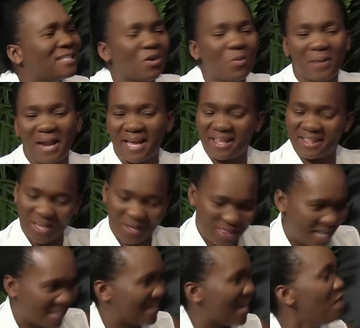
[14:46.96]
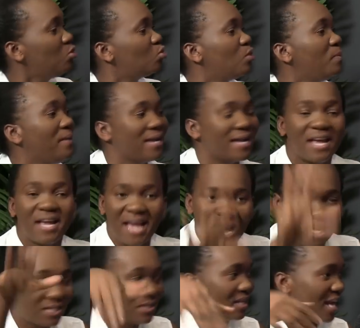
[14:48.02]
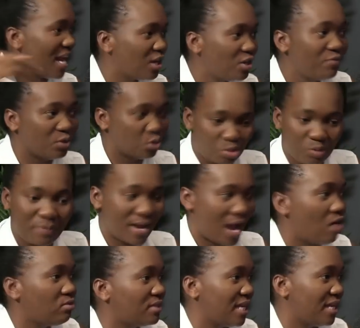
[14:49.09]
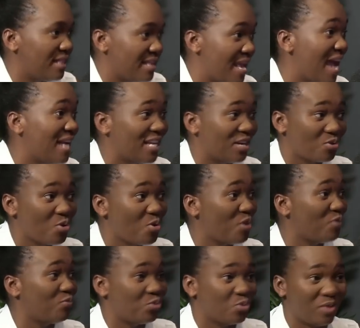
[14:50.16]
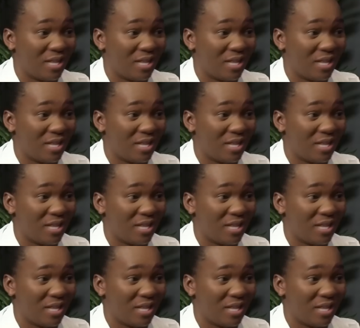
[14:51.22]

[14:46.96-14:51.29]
6, they'll be like, they are done sweeping. Ask, they like even sweeping outside the yard. I don't know if you